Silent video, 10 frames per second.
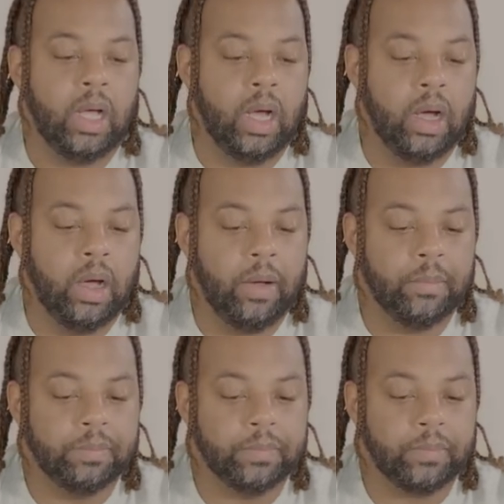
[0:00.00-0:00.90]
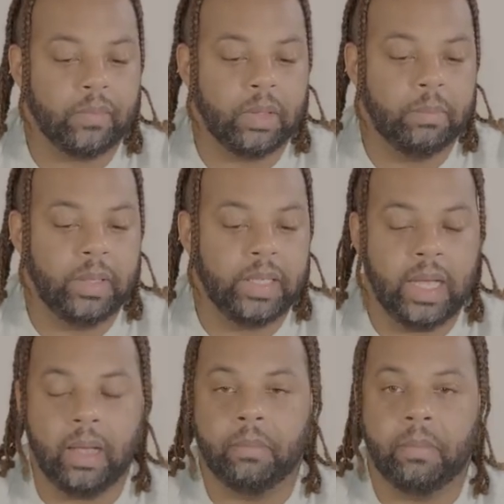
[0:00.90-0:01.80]
Um, but
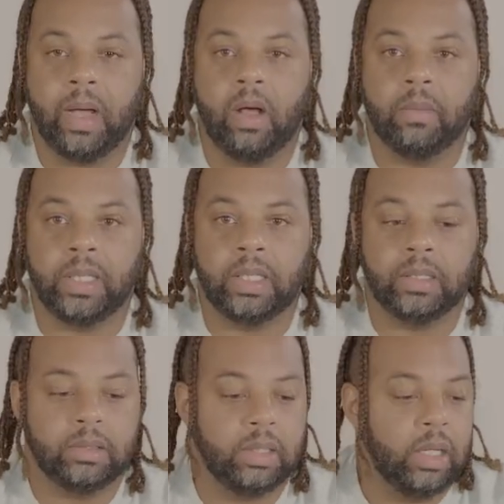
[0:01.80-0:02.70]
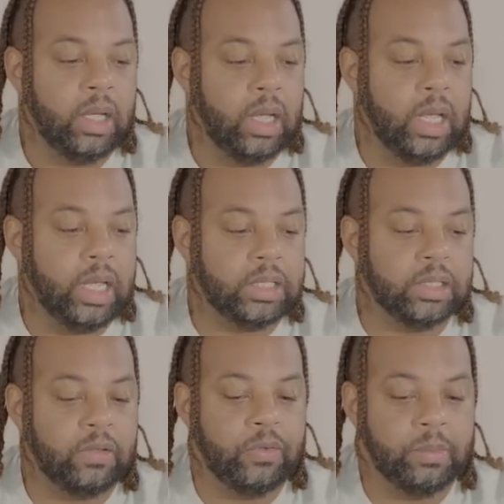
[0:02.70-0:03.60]
yeah, by all means, in
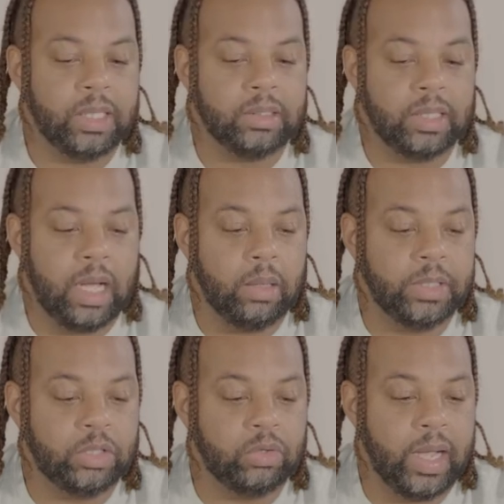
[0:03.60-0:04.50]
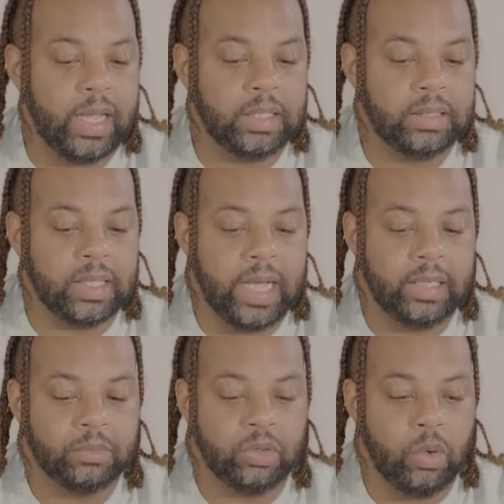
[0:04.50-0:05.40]
just a few minutes, I'll be trying these
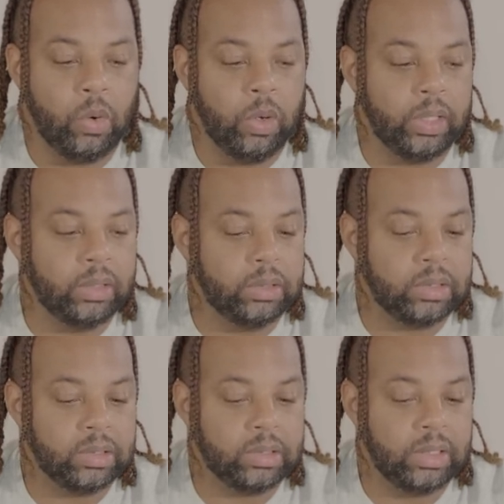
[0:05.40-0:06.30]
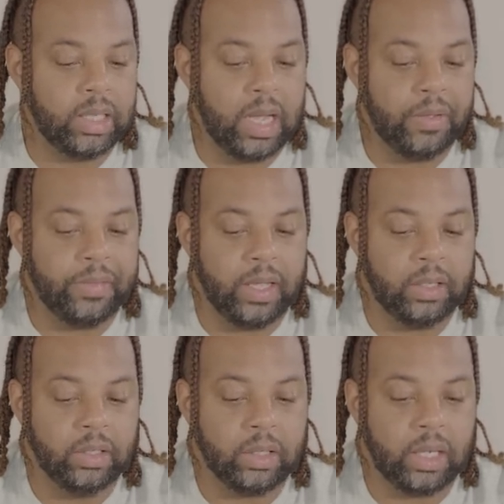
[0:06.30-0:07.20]
items on to see how they
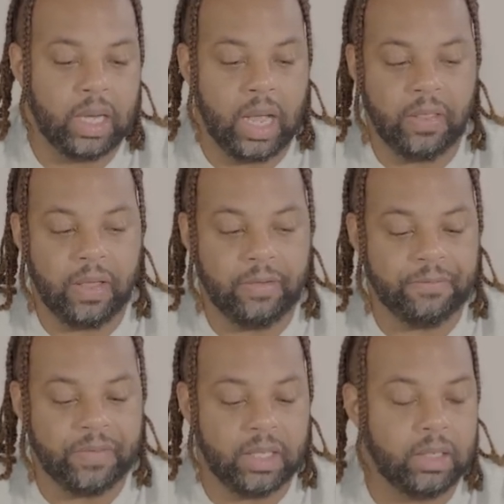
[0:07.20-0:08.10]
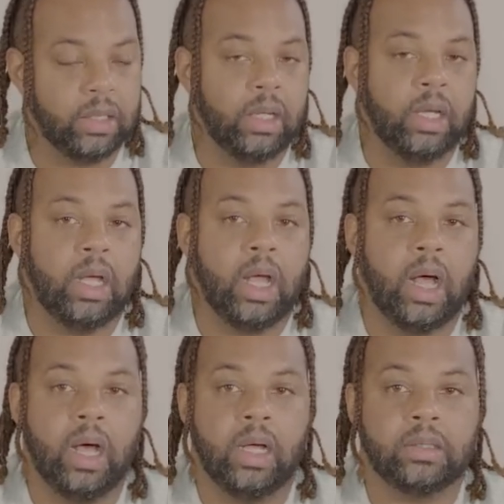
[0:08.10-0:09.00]
look and how they fit.
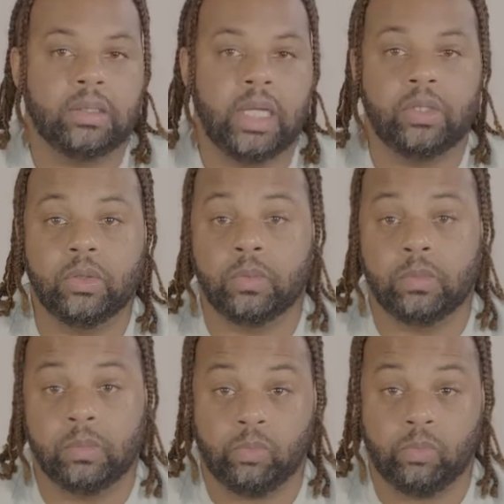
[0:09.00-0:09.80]
Uh, stay tuned.